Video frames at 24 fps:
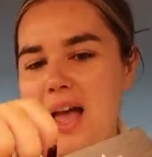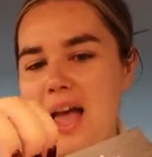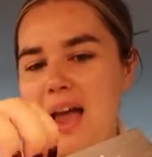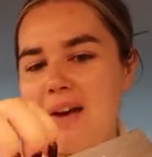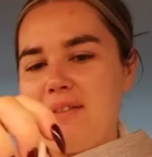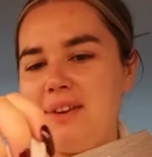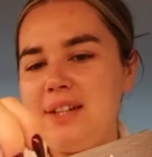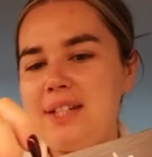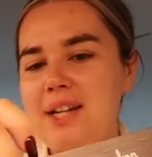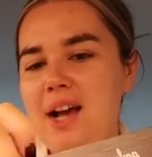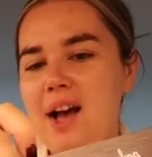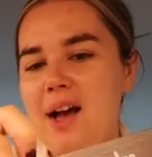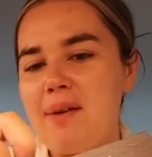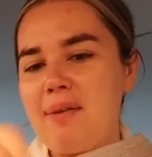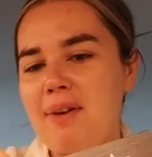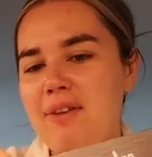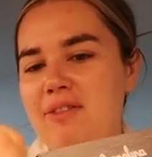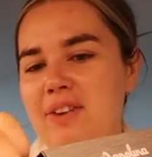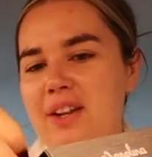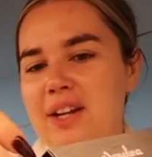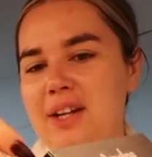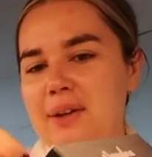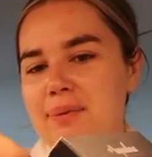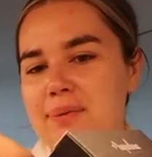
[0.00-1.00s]
Every time I
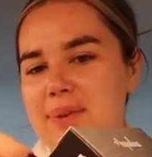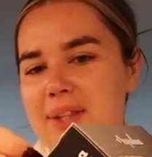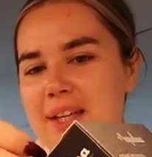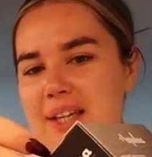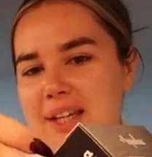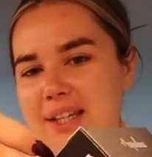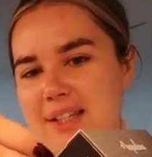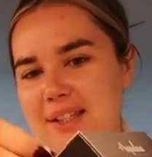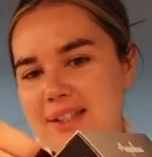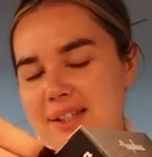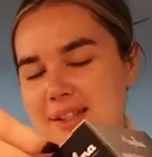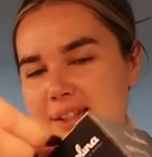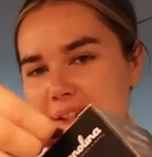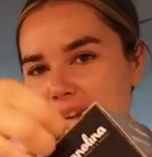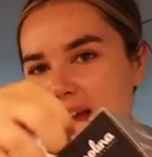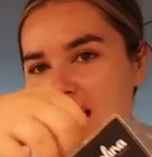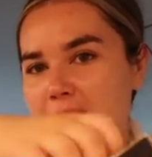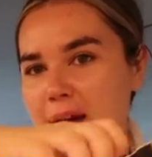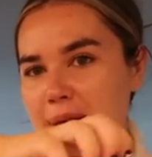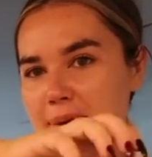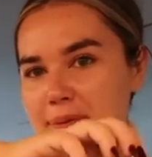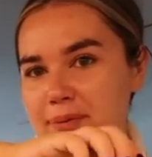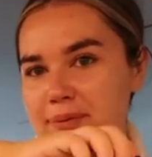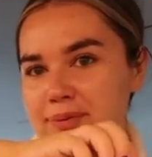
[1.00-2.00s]
fill up these
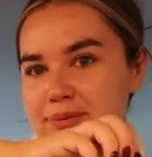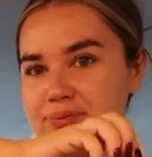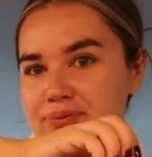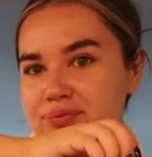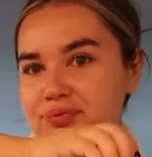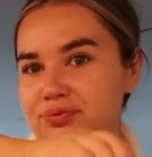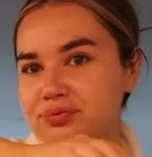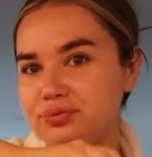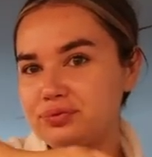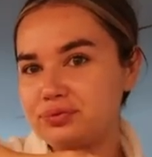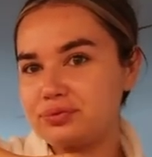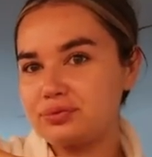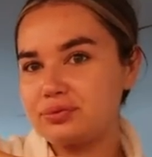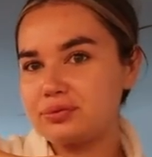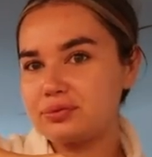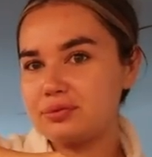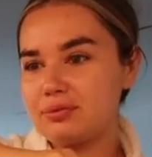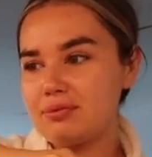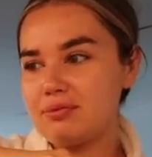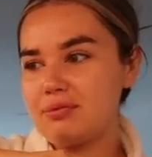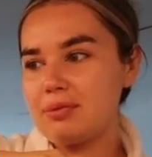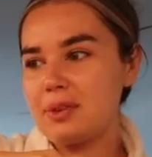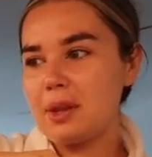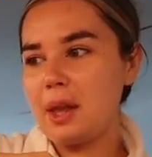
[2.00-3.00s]

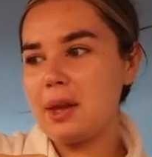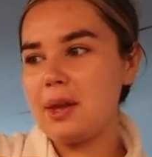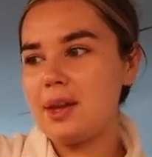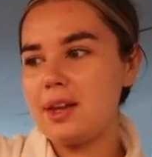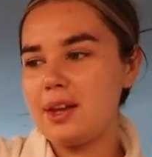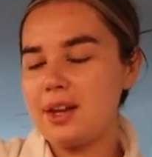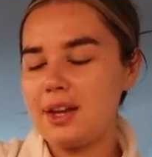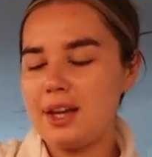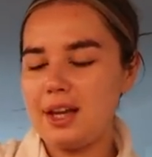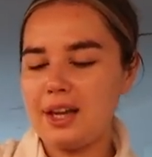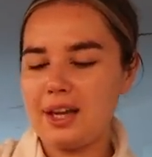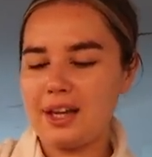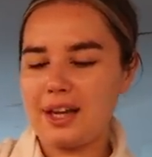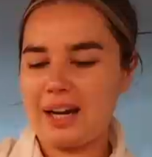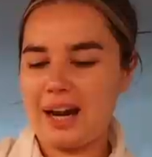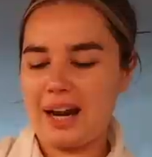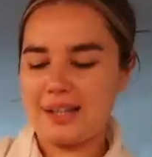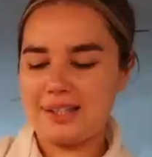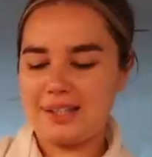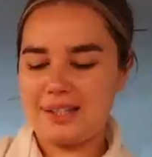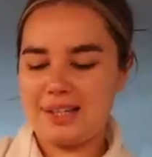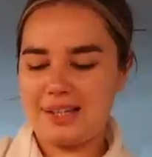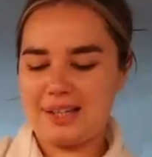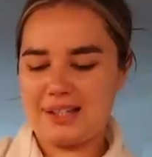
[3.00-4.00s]

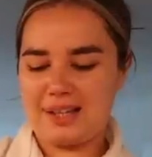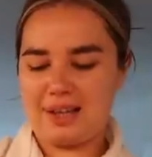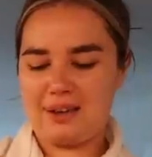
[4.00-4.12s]
glass things,